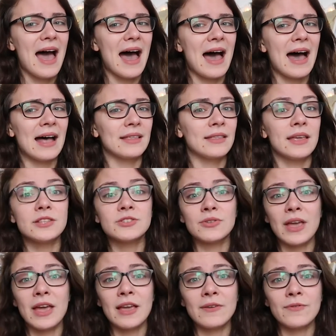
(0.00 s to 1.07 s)
And it's
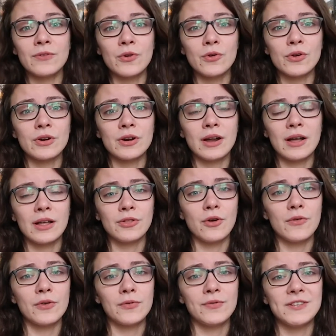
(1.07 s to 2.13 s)
okay if your
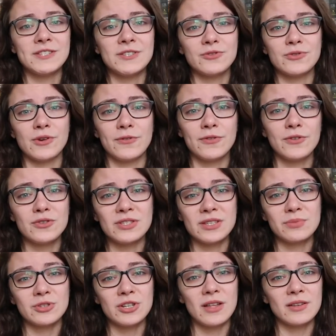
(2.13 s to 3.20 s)
novel fits into a few
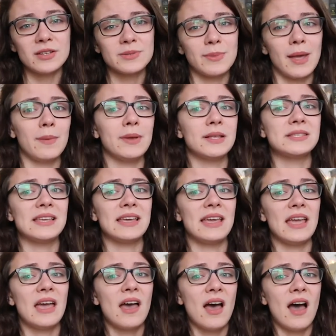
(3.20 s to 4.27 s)
subgenres. Maybe it's
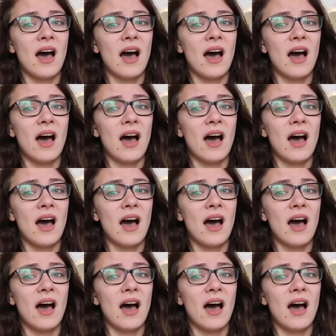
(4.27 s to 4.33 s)
a